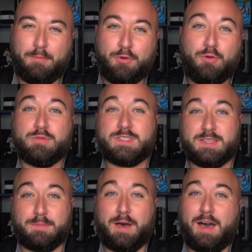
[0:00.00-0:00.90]
Who's in
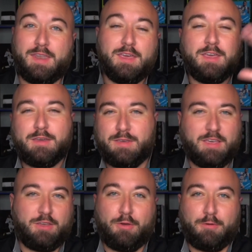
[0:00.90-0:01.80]
the pod?
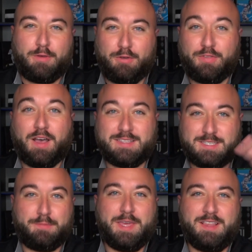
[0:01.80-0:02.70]
Get your thoughts
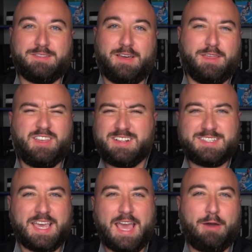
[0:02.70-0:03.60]
and opinions on it. You can
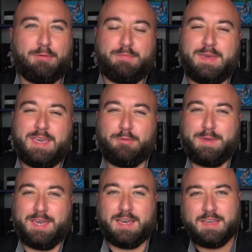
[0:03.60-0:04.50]
just hang out with me. It'll
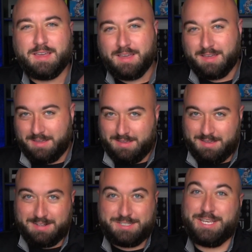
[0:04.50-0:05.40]
be a
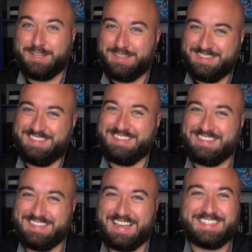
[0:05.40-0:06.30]
chill.
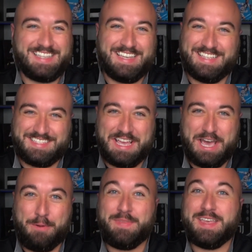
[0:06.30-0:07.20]
I say this
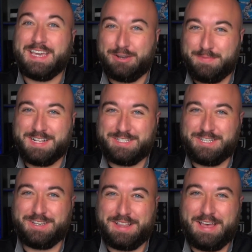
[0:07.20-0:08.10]
now. It'll be a
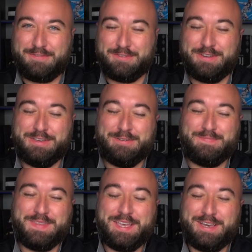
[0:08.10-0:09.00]
chill afternoon,
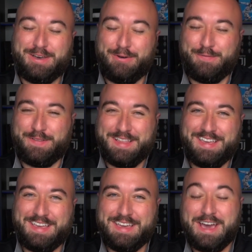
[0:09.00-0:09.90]

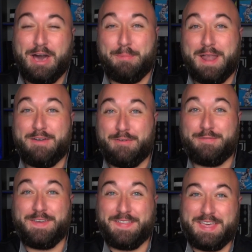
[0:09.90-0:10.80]
hopefully. But I have a
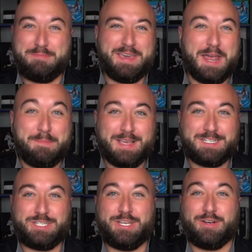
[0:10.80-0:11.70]
feeling it may not be a
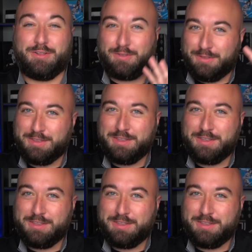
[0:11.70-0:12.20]
chill